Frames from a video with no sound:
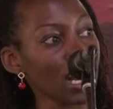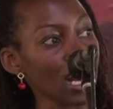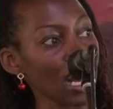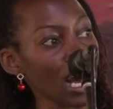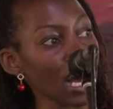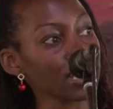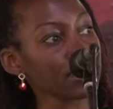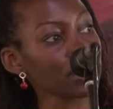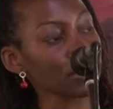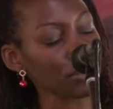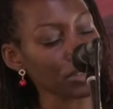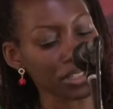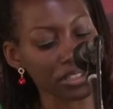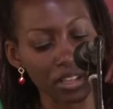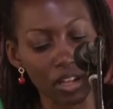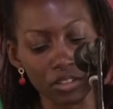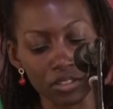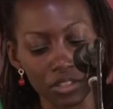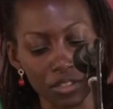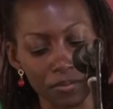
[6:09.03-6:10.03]
As a
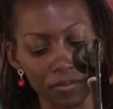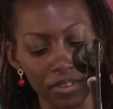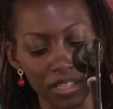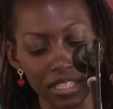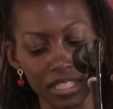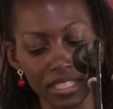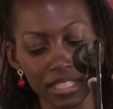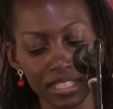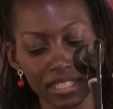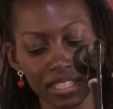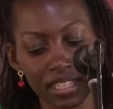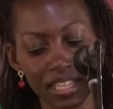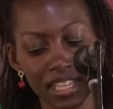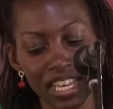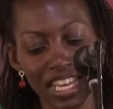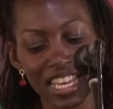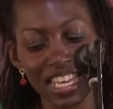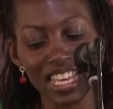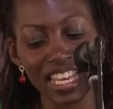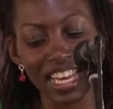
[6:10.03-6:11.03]
result of this,
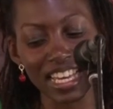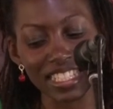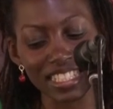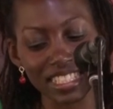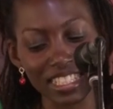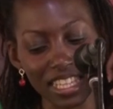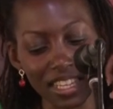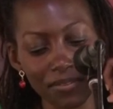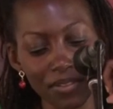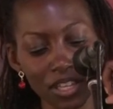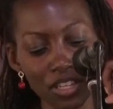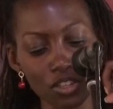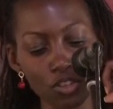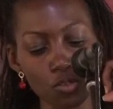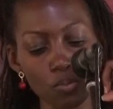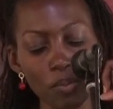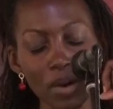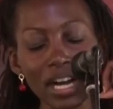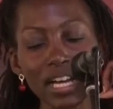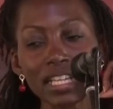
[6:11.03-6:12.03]
he has given
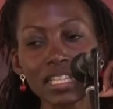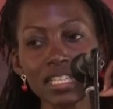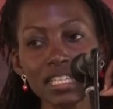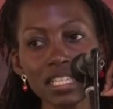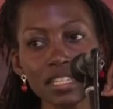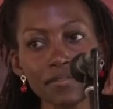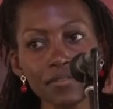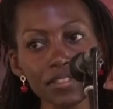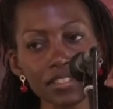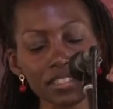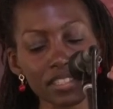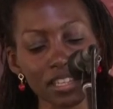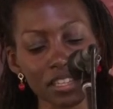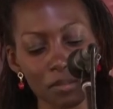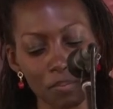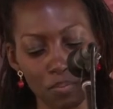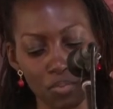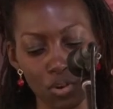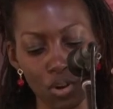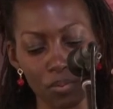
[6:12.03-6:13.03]
you
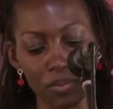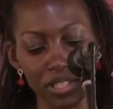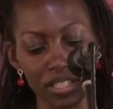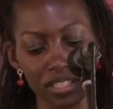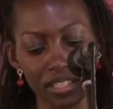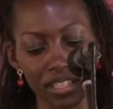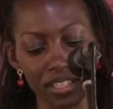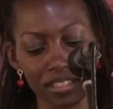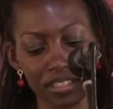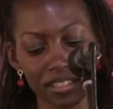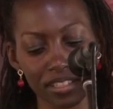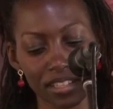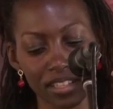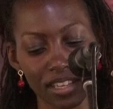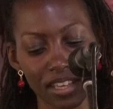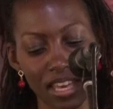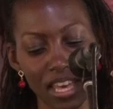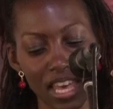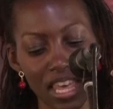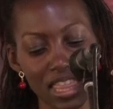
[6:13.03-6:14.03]
magnificent promises
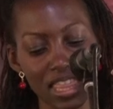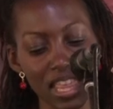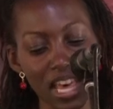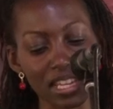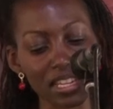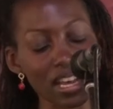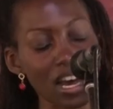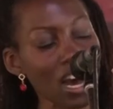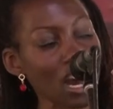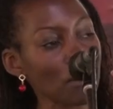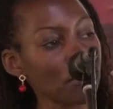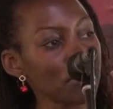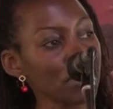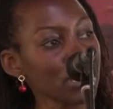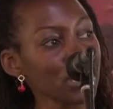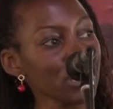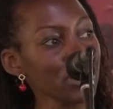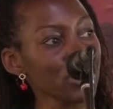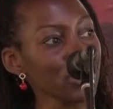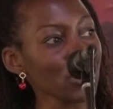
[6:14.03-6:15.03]
that are
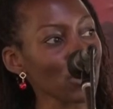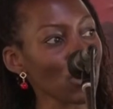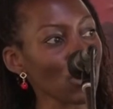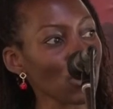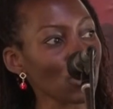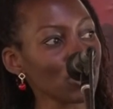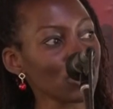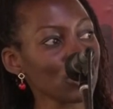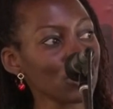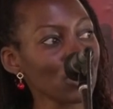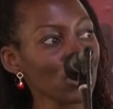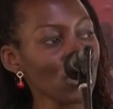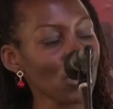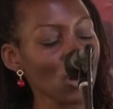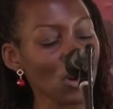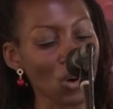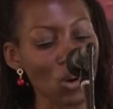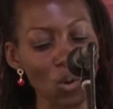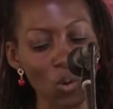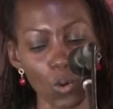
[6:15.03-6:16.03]
beyond
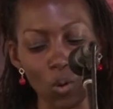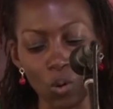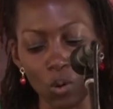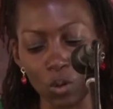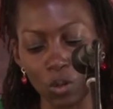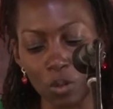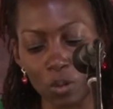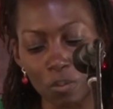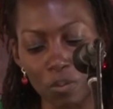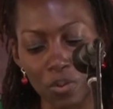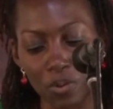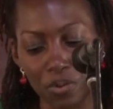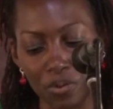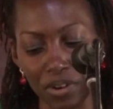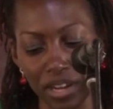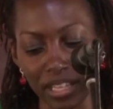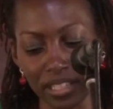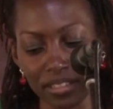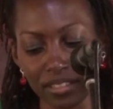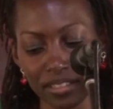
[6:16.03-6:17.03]
all
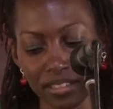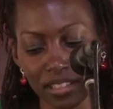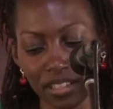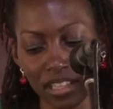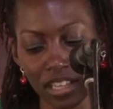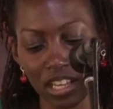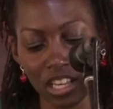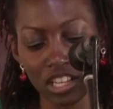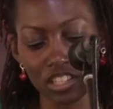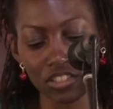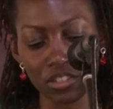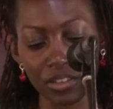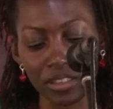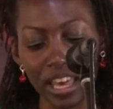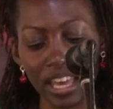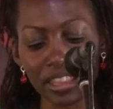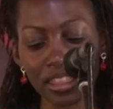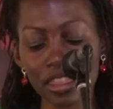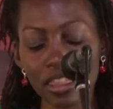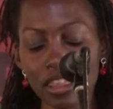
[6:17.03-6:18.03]
price, so
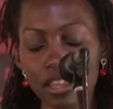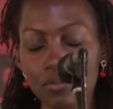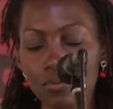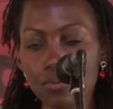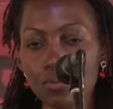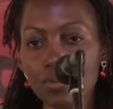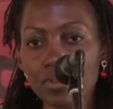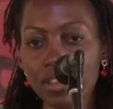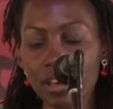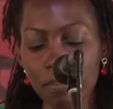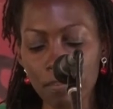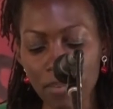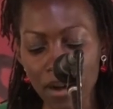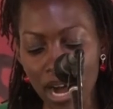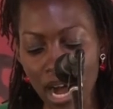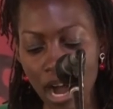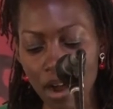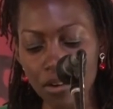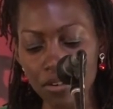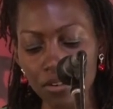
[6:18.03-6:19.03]
that through the
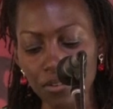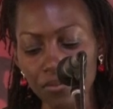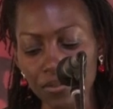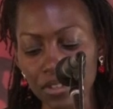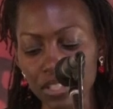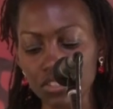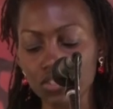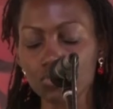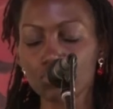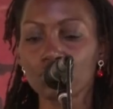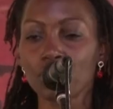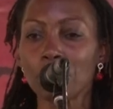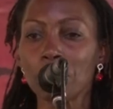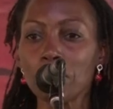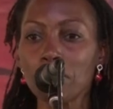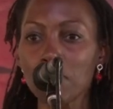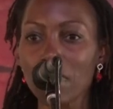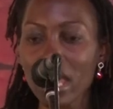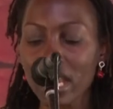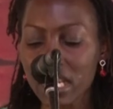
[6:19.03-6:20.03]
power of these
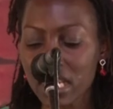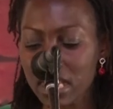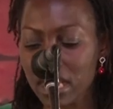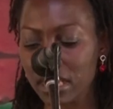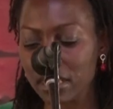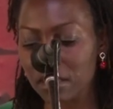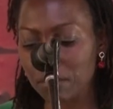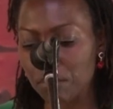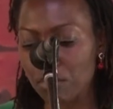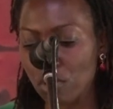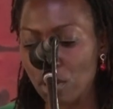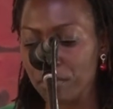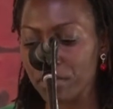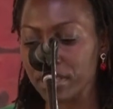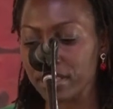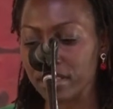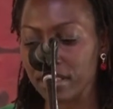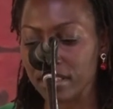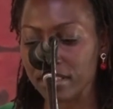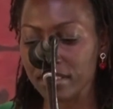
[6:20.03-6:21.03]
tremendous
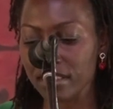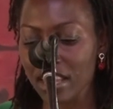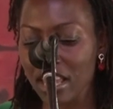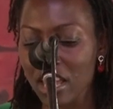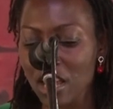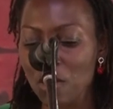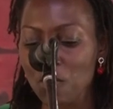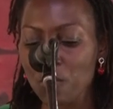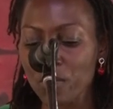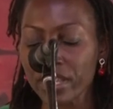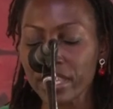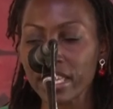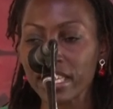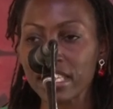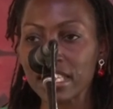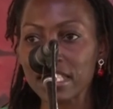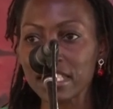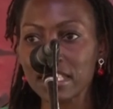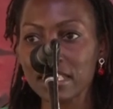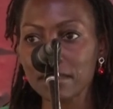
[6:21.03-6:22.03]
promises, we
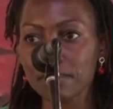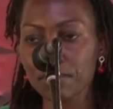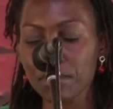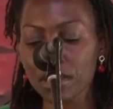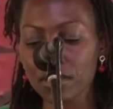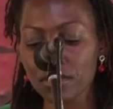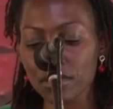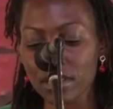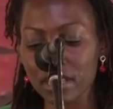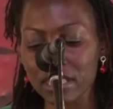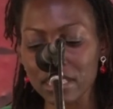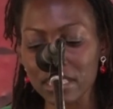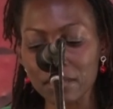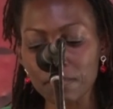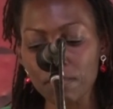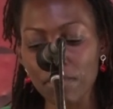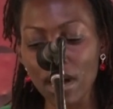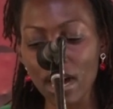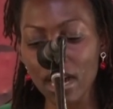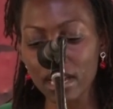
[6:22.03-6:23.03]
can
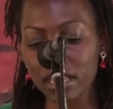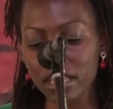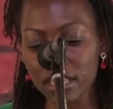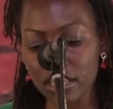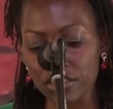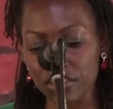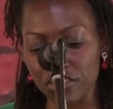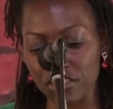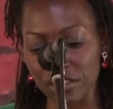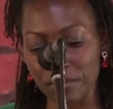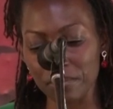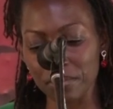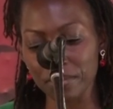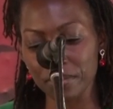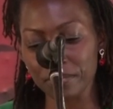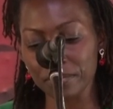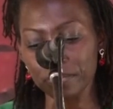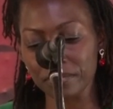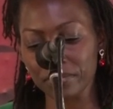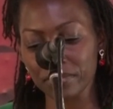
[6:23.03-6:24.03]
experience partnership
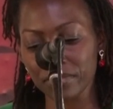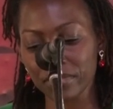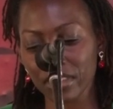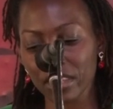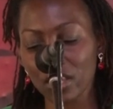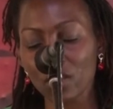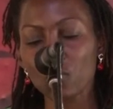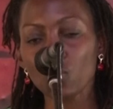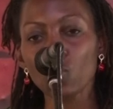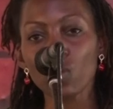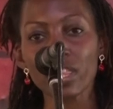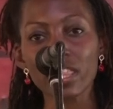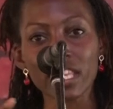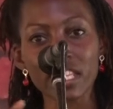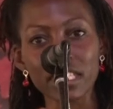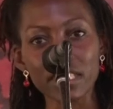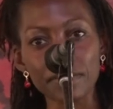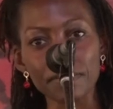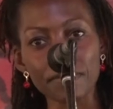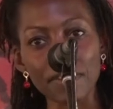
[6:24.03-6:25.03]
with the
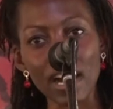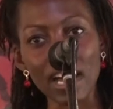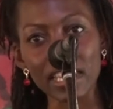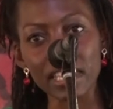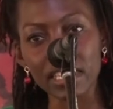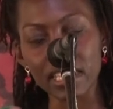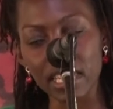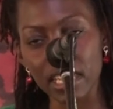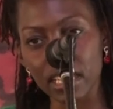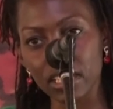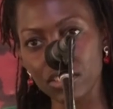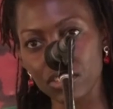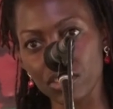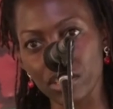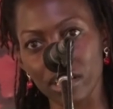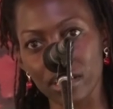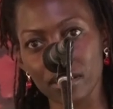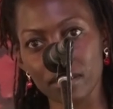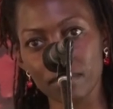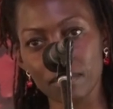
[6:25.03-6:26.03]
divine nature,